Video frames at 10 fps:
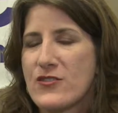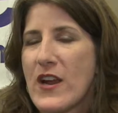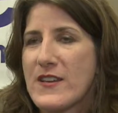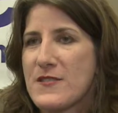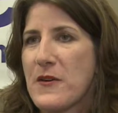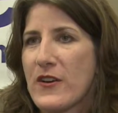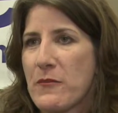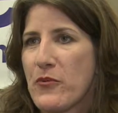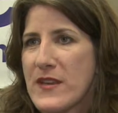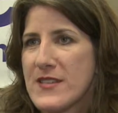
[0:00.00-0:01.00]
Chinese
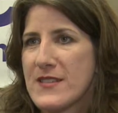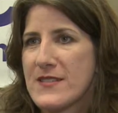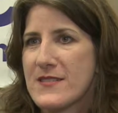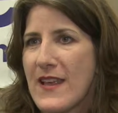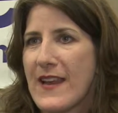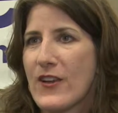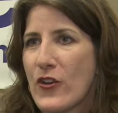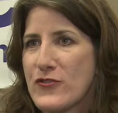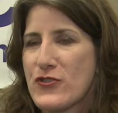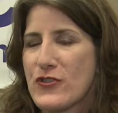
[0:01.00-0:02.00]
American presence and
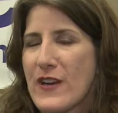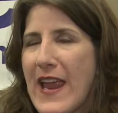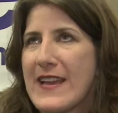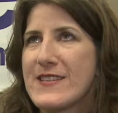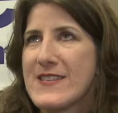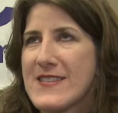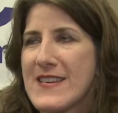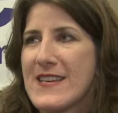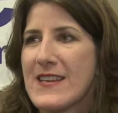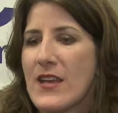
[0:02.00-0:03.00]
culture, and to
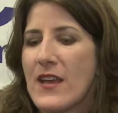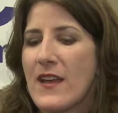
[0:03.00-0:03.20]
see